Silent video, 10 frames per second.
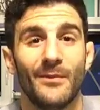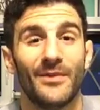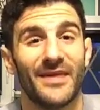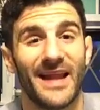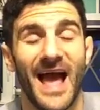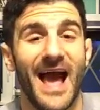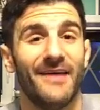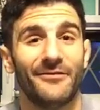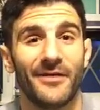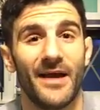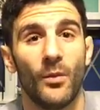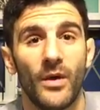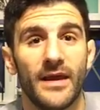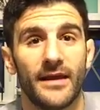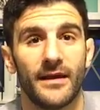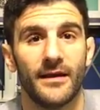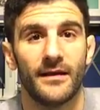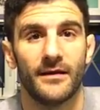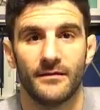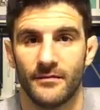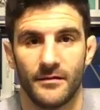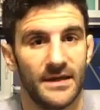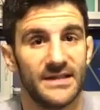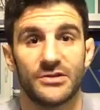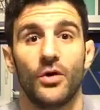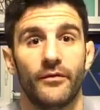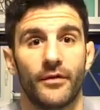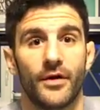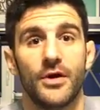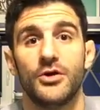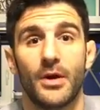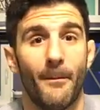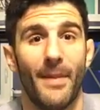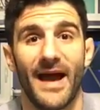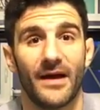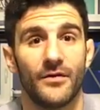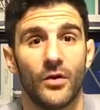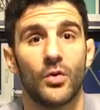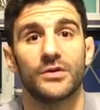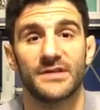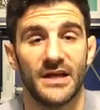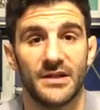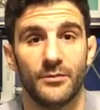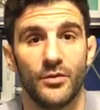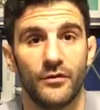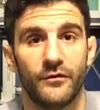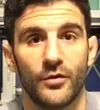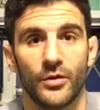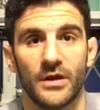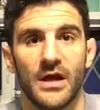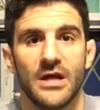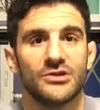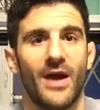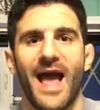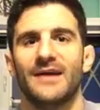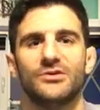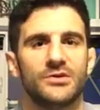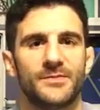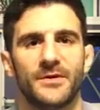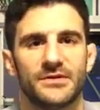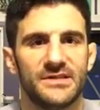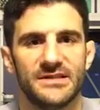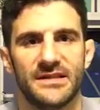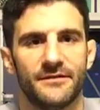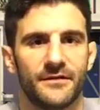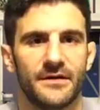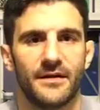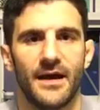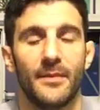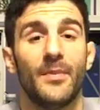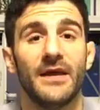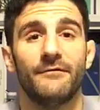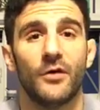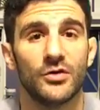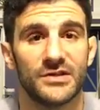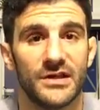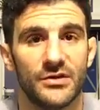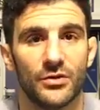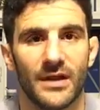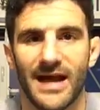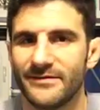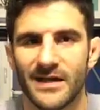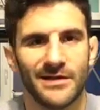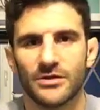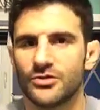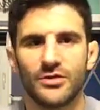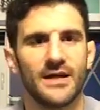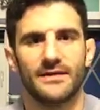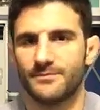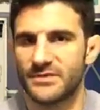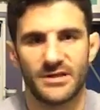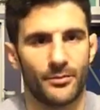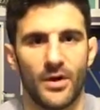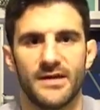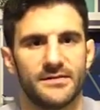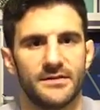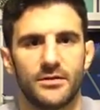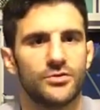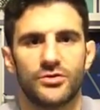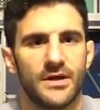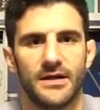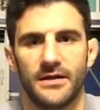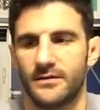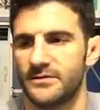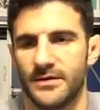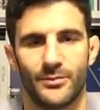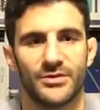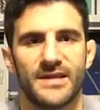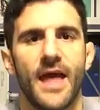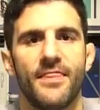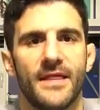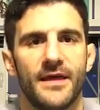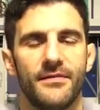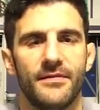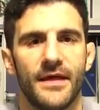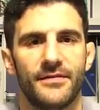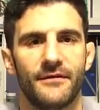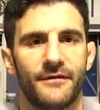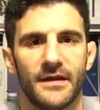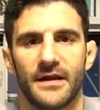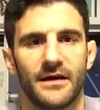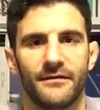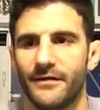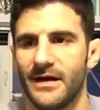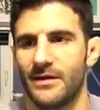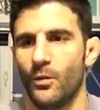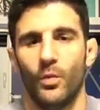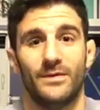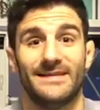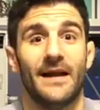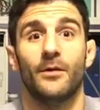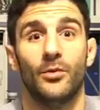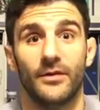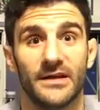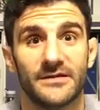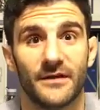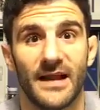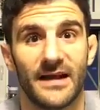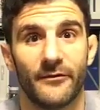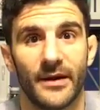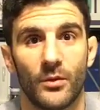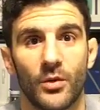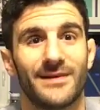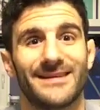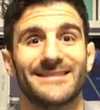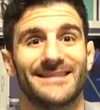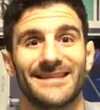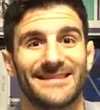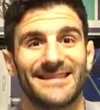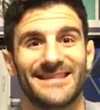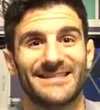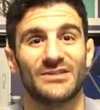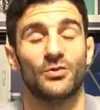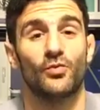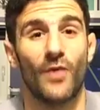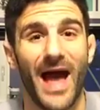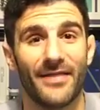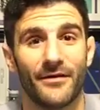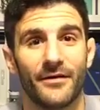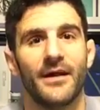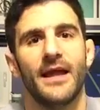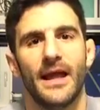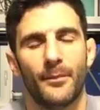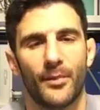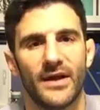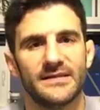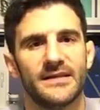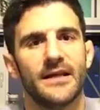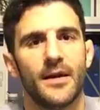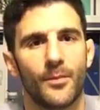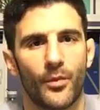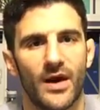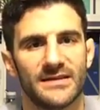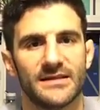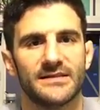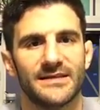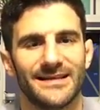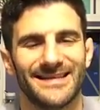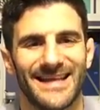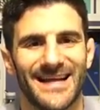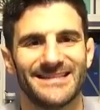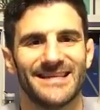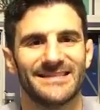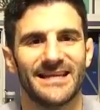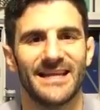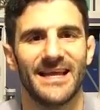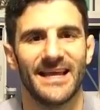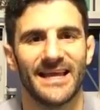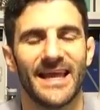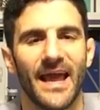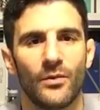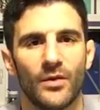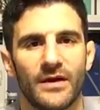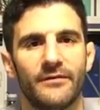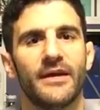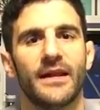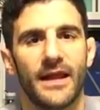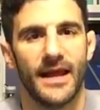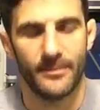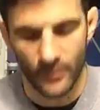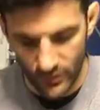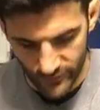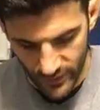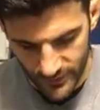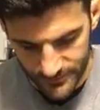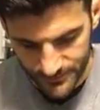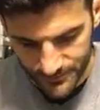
But then after that week, it's over. You get back on the horse and you move forward. So as you experience these different uh, pitfalls in your life, don't try to suppress it. Don't try to to pretend that that the feeling of terribleness, for lack of a better word, doesn't exist. Rather, embrace it, process it, digest it, get rid of it, and move on.